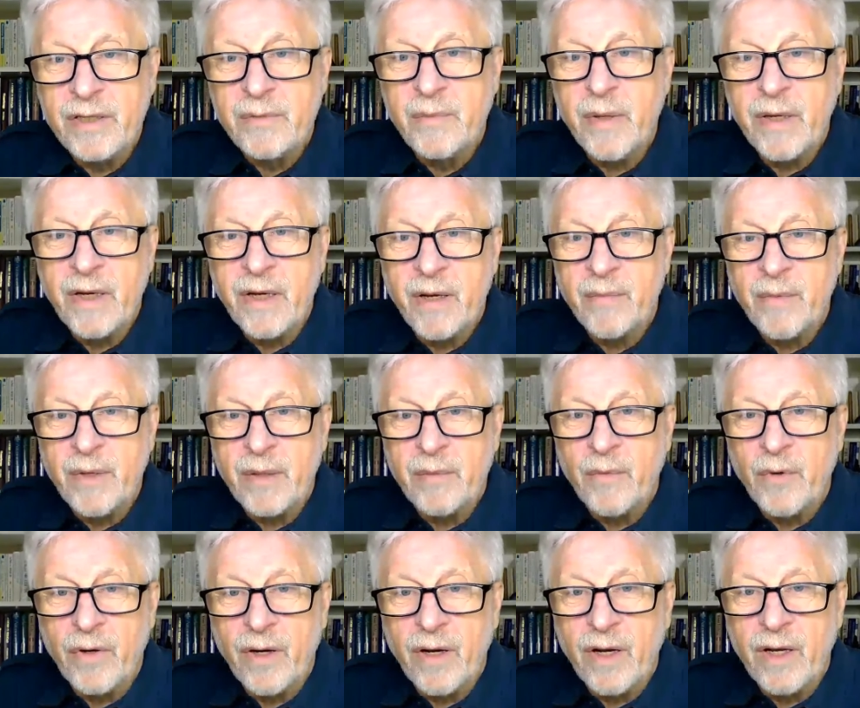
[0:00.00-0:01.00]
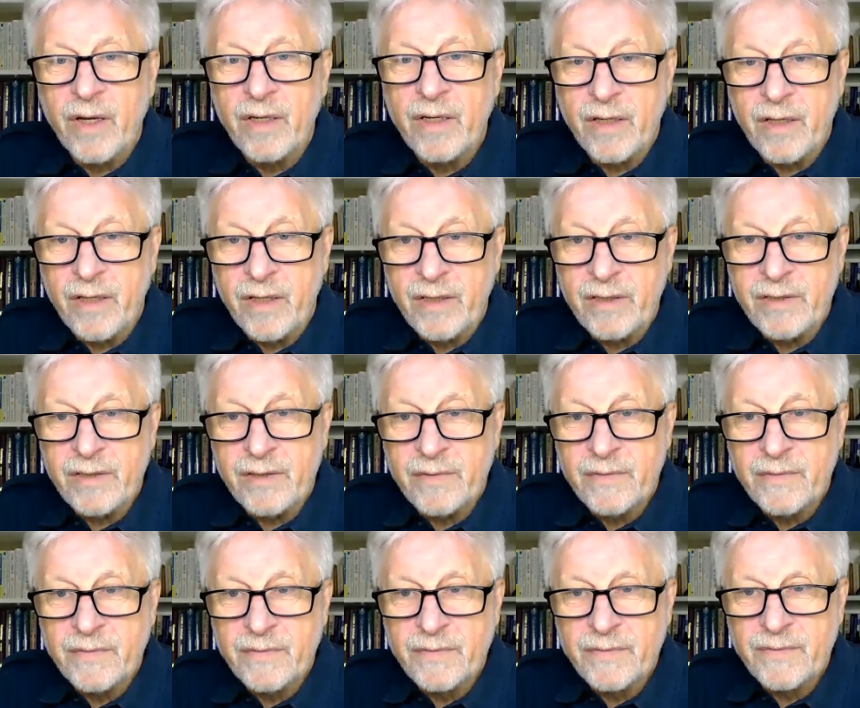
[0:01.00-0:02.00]
that the body is
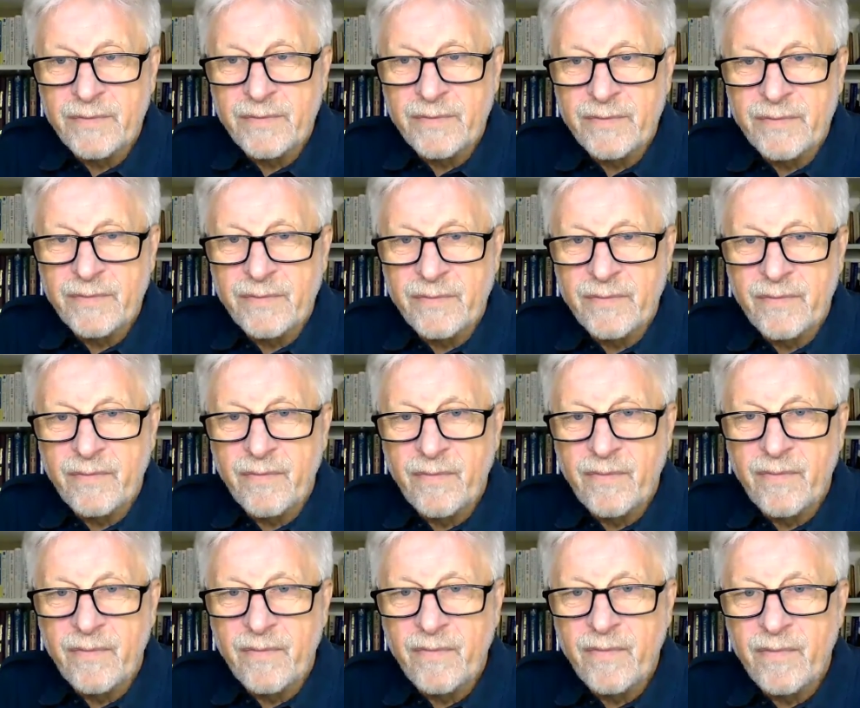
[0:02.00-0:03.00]
becoming more alkalized.